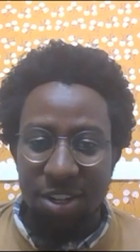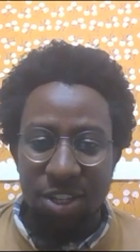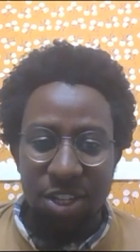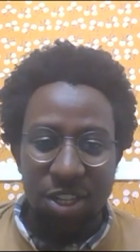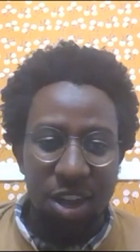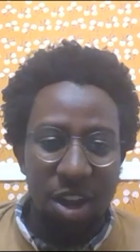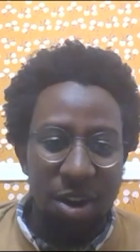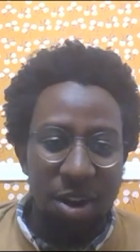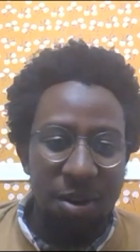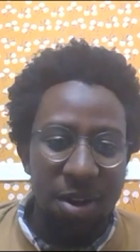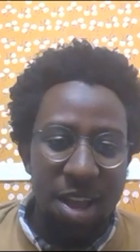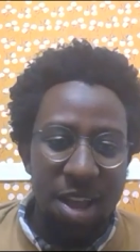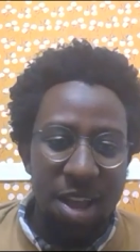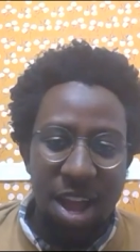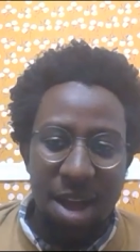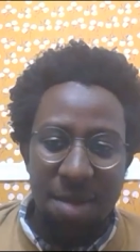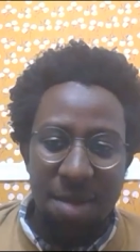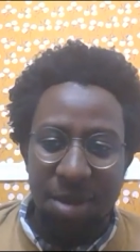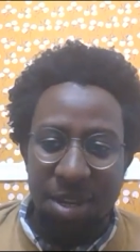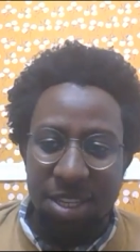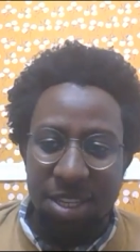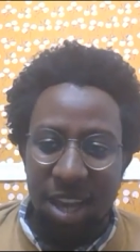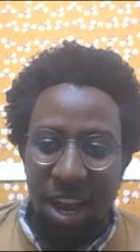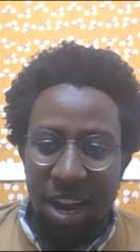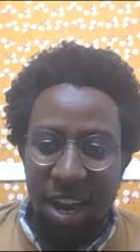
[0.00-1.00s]
So I'm
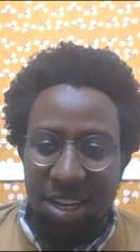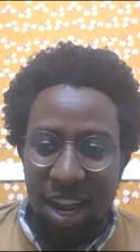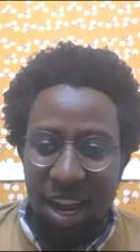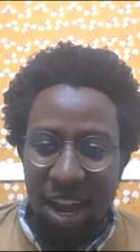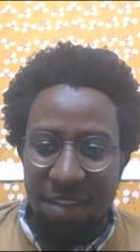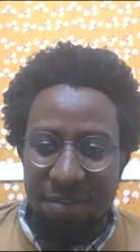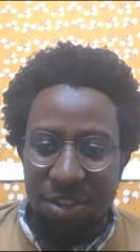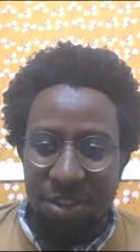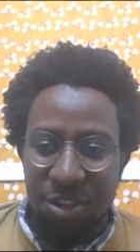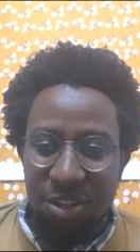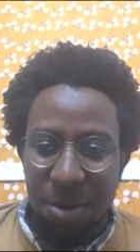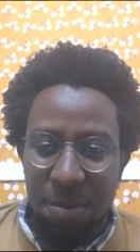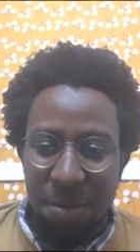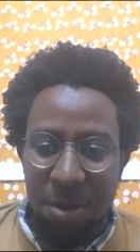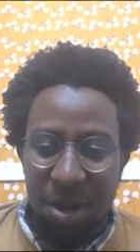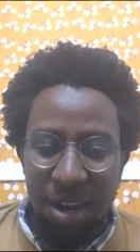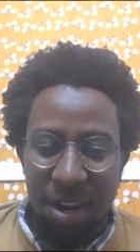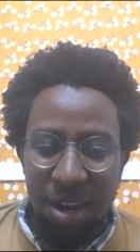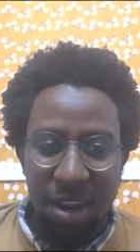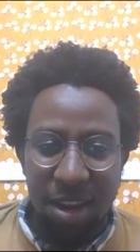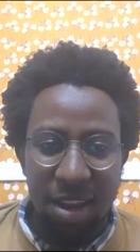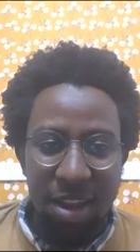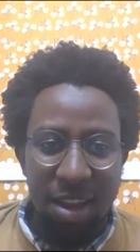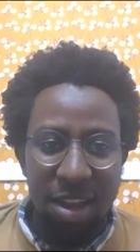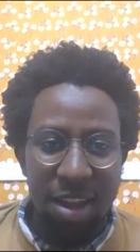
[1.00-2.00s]
excited to have so
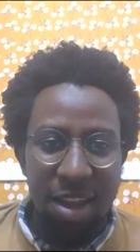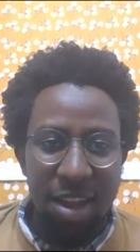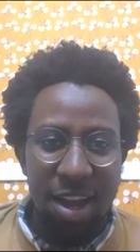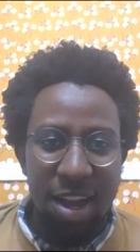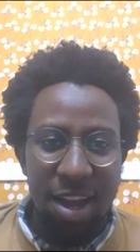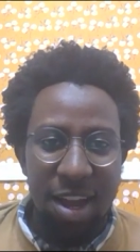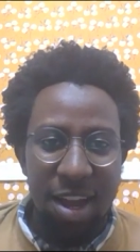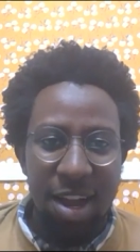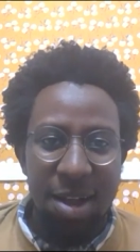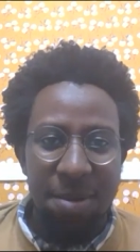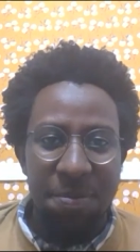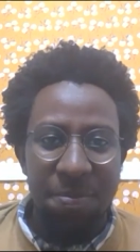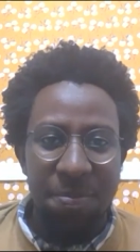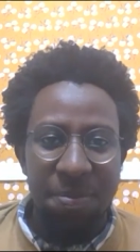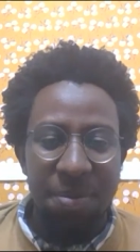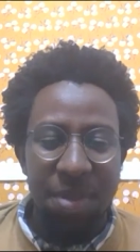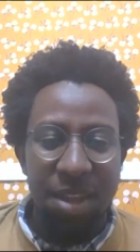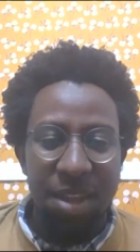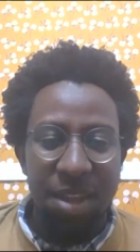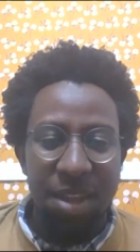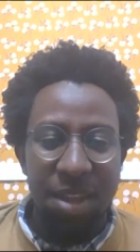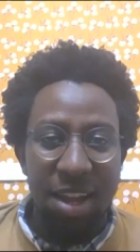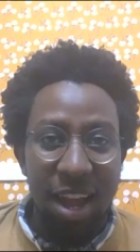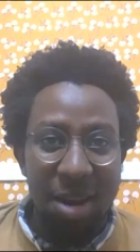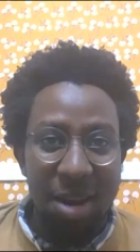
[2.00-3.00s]
many
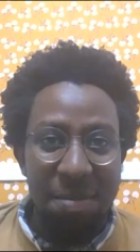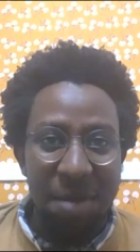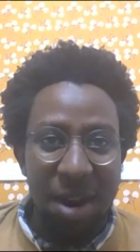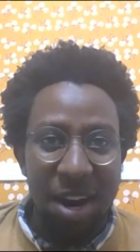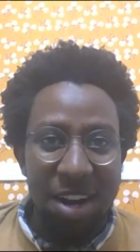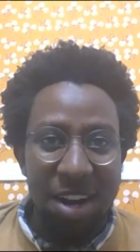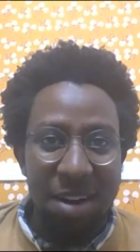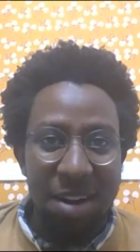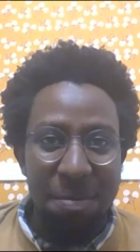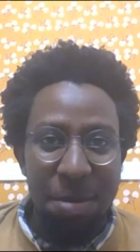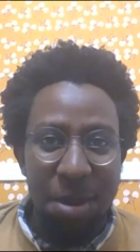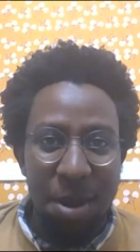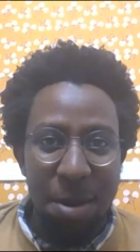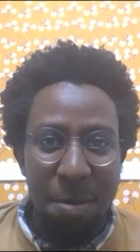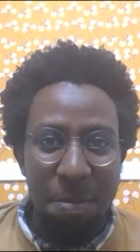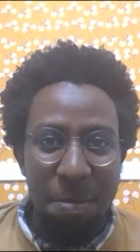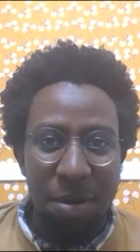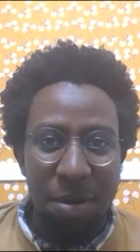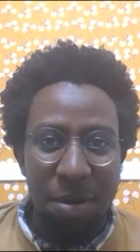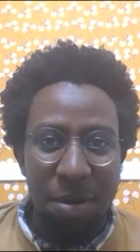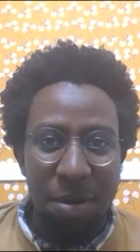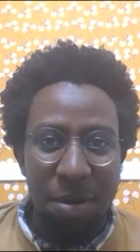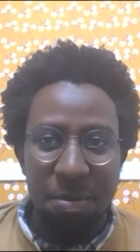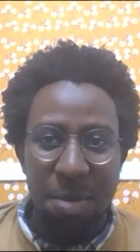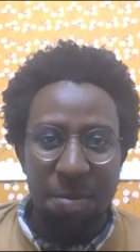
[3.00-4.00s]
like-minded
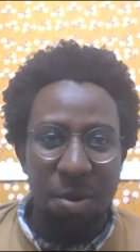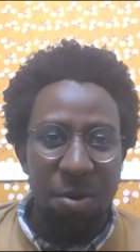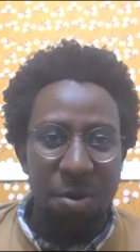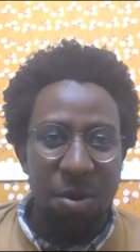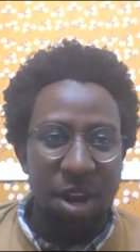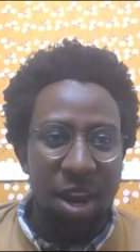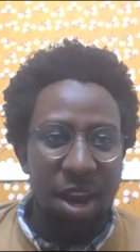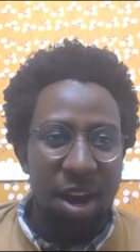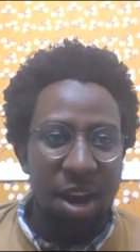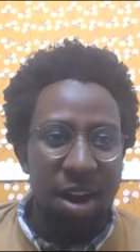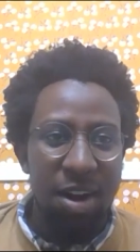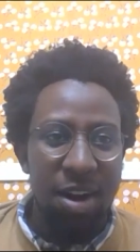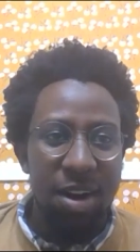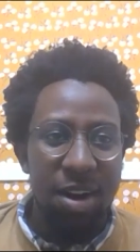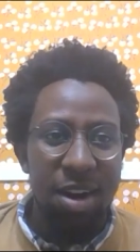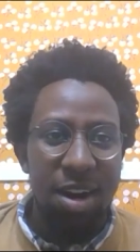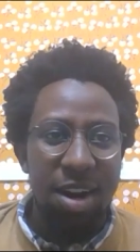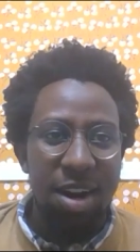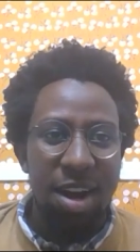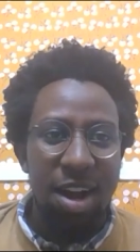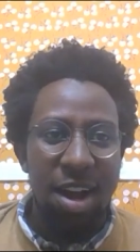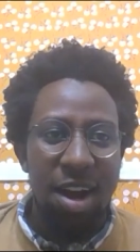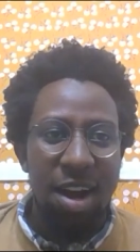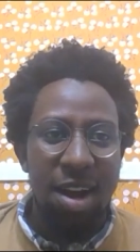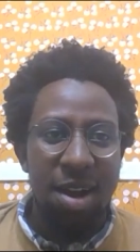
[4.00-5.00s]
people and people who care
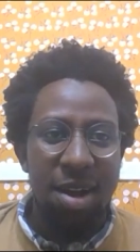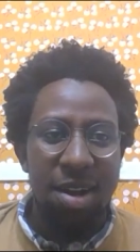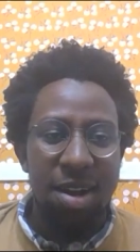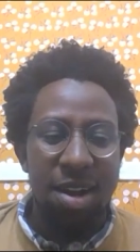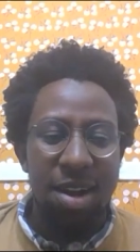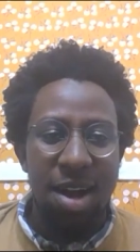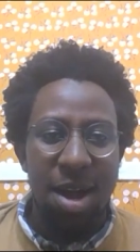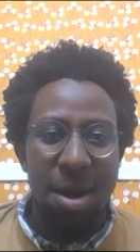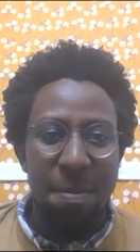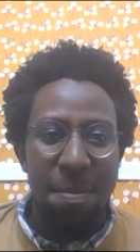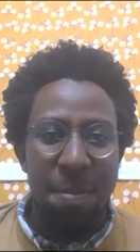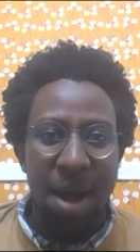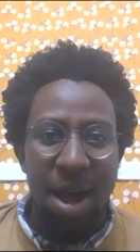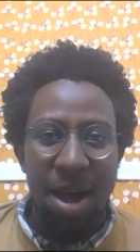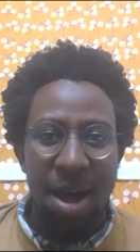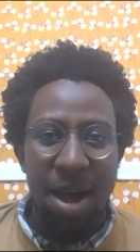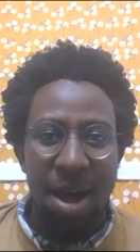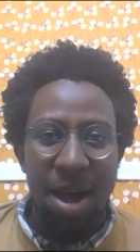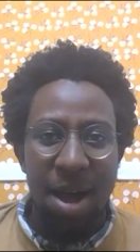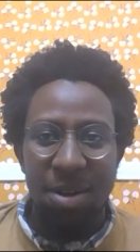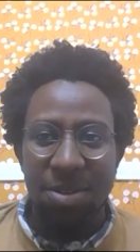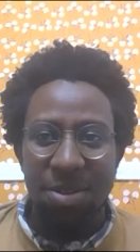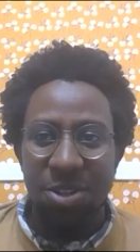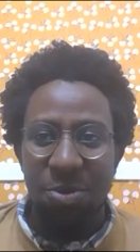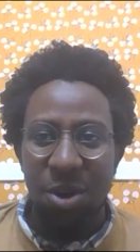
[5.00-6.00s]

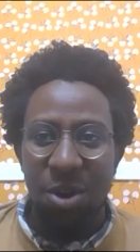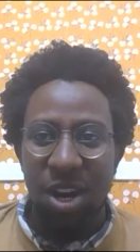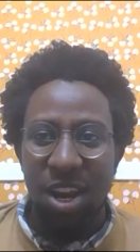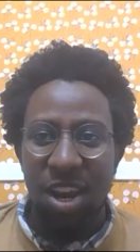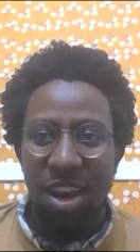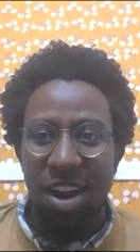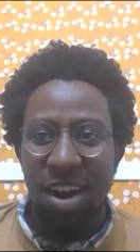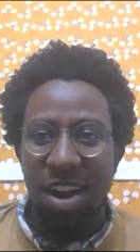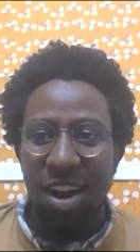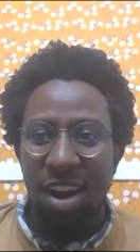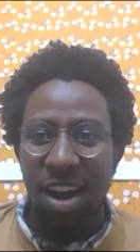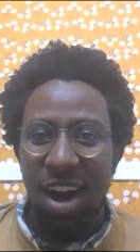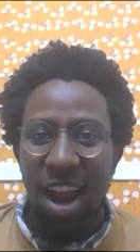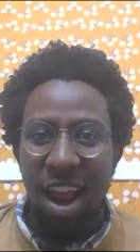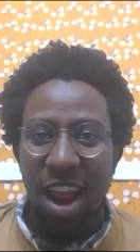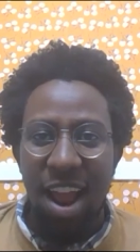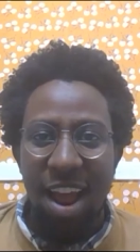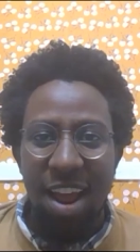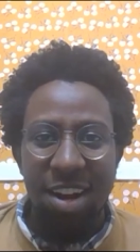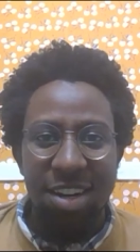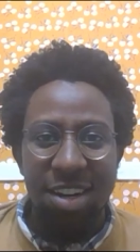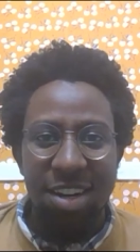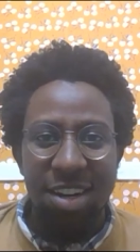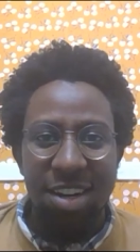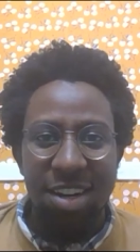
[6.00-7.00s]
about this work here,
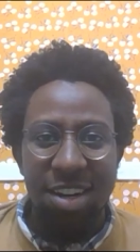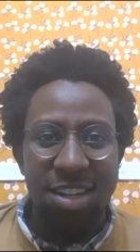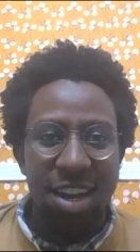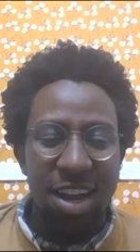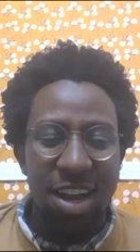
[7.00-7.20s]
and